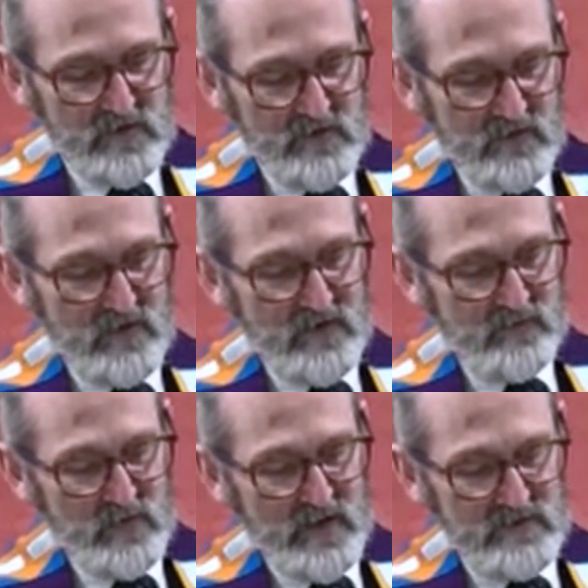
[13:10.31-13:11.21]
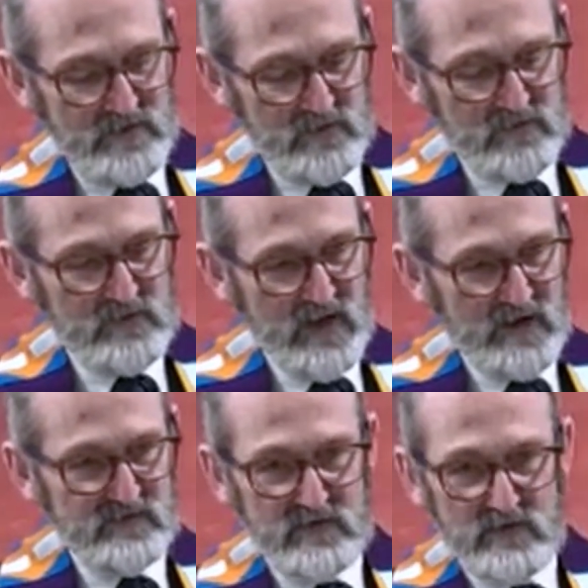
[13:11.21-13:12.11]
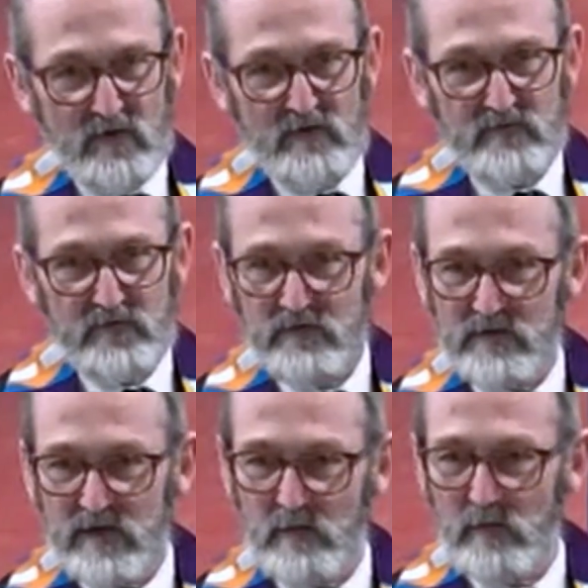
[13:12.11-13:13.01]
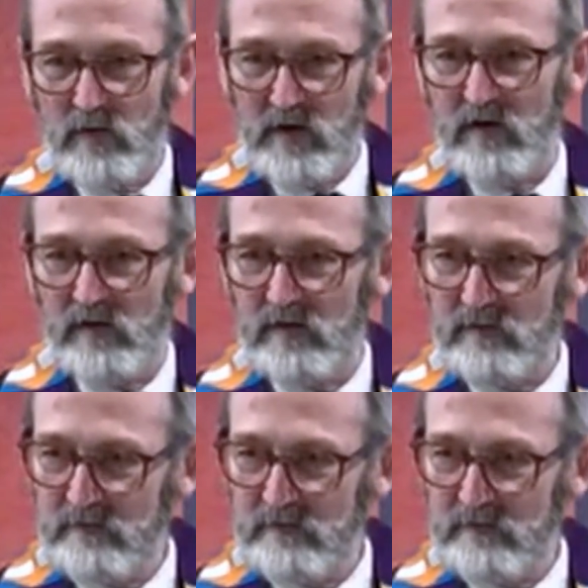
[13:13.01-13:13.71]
card when you don't actually know if you're going to get well.